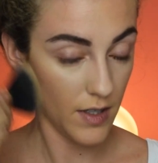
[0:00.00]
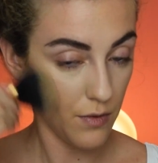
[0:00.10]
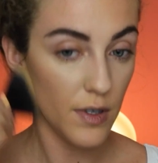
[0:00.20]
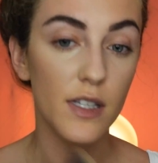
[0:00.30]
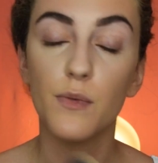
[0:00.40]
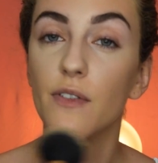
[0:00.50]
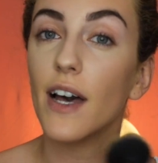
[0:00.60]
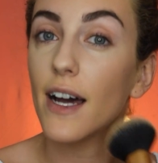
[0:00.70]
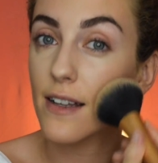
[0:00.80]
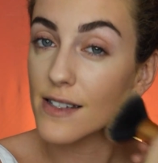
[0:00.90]
Once we've
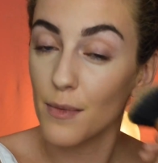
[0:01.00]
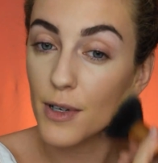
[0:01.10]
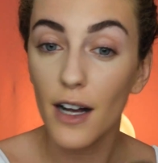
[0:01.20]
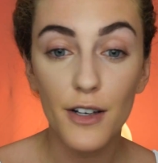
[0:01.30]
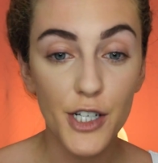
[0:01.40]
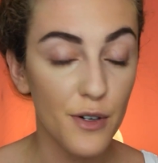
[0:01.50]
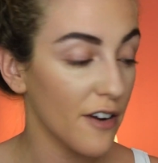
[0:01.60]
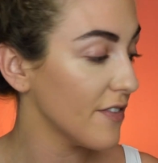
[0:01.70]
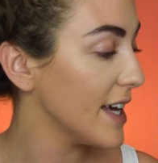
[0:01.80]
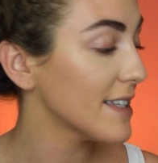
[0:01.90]
added some color to
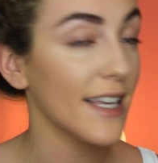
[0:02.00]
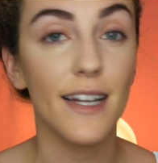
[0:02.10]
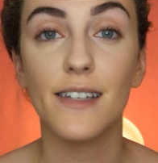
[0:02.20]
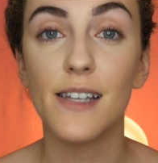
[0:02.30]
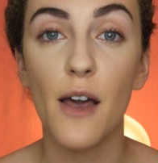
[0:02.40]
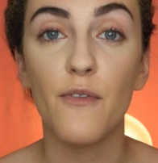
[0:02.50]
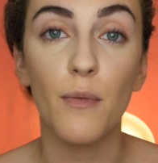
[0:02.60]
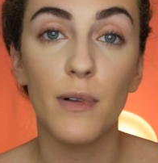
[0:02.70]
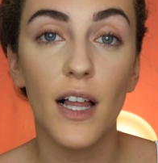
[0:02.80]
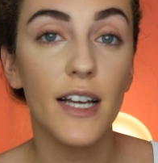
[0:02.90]
our face, it is time
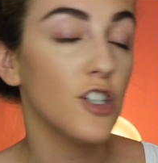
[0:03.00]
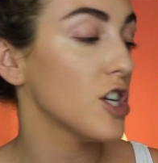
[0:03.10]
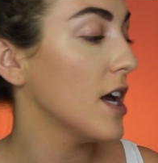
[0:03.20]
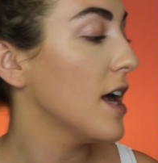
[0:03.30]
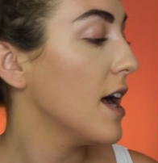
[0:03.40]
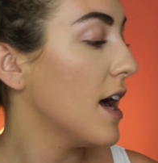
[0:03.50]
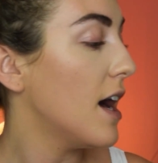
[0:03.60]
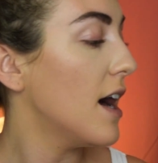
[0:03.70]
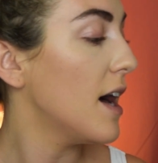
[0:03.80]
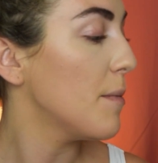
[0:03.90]
for blush.
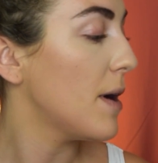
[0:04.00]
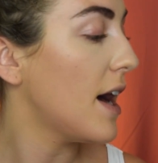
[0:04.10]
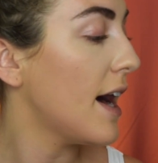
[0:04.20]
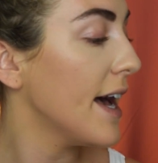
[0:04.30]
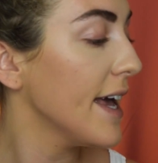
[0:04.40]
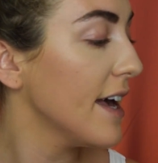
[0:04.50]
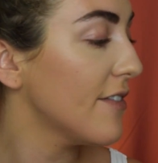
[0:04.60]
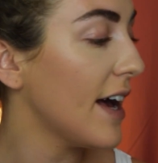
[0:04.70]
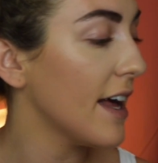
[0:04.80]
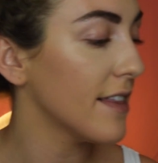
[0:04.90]
I have
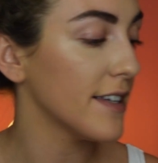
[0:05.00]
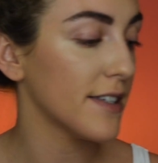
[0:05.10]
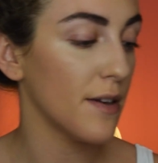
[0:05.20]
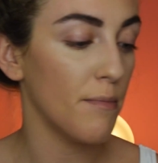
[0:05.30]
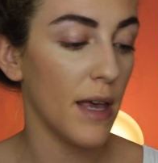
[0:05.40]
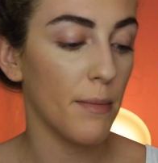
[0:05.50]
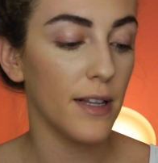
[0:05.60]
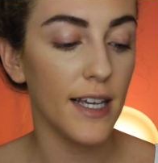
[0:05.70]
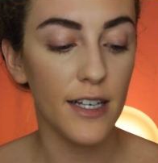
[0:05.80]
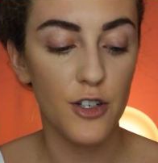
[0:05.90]
had this
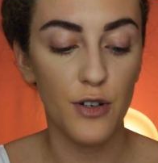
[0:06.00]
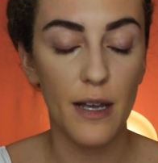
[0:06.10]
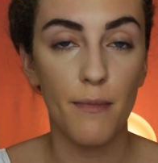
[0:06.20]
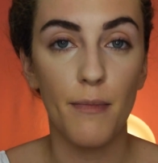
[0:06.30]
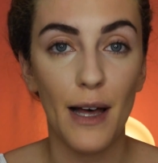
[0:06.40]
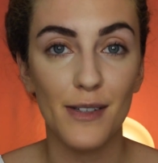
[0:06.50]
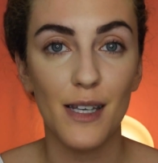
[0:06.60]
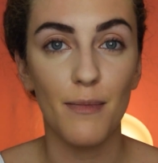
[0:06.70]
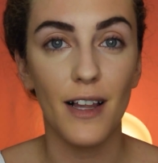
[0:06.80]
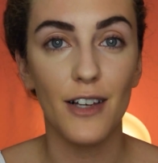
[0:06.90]
Maybelline Dream
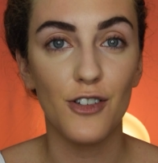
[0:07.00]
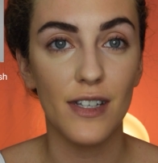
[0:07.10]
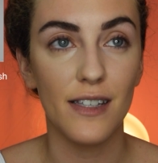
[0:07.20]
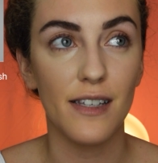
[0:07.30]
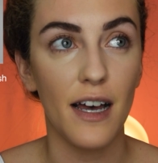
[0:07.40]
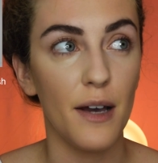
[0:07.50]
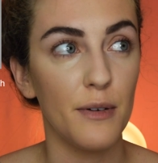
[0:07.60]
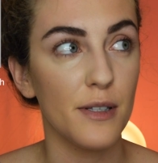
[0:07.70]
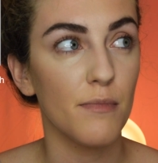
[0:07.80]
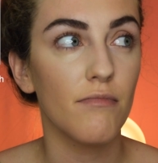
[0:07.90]
Bouncy Blush since I
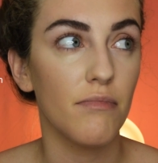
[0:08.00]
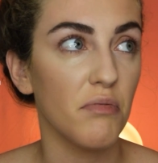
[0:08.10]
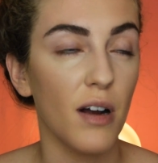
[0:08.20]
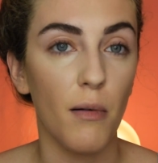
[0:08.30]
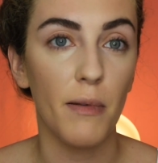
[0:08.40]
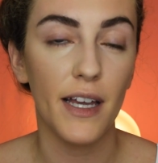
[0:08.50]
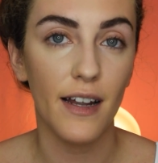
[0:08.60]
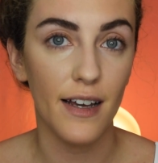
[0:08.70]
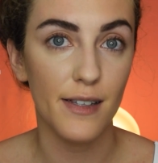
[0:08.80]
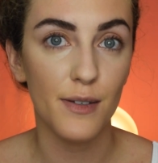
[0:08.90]
was probably in
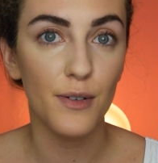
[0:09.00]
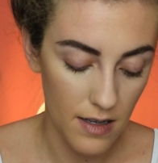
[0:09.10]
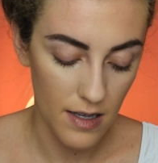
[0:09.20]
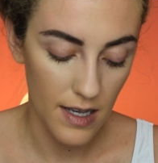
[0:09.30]
high school.